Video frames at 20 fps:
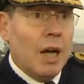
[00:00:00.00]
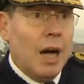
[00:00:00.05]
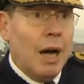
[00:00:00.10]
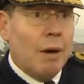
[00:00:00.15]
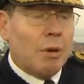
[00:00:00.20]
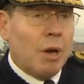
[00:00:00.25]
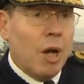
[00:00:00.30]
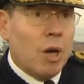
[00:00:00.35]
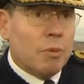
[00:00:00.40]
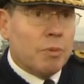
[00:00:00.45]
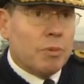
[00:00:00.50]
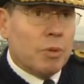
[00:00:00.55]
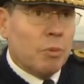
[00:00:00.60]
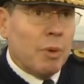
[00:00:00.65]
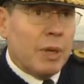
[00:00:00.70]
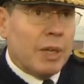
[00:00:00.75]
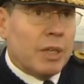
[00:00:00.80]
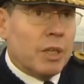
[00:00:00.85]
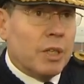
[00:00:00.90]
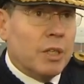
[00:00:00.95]
I would hope that
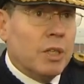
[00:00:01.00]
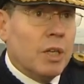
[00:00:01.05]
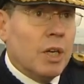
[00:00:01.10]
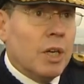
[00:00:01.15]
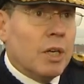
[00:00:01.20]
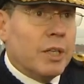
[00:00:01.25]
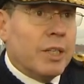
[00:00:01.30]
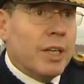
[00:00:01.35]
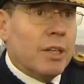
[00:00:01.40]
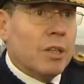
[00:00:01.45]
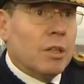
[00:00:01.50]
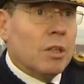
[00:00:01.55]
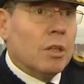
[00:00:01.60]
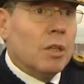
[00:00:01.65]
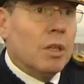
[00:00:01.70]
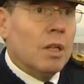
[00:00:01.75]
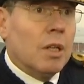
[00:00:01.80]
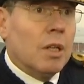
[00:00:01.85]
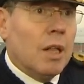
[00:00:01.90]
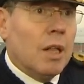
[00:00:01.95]
we can deal
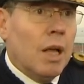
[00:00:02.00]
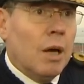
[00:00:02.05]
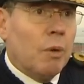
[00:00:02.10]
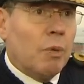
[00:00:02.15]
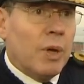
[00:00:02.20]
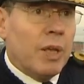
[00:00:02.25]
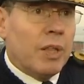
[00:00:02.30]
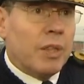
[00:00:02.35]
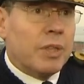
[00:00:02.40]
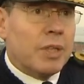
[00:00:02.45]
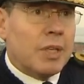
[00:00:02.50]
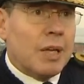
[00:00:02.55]
with